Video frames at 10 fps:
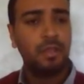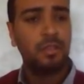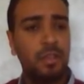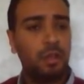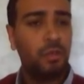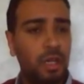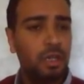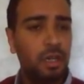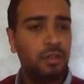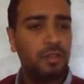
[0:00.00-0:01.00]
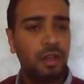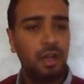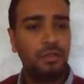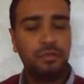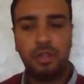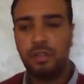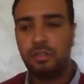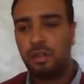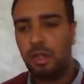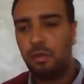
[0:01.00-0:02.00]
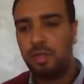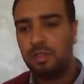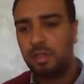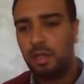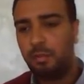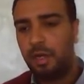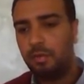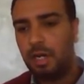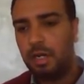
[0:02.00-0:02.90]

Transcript: so we're gonna start first, okay, with skimming.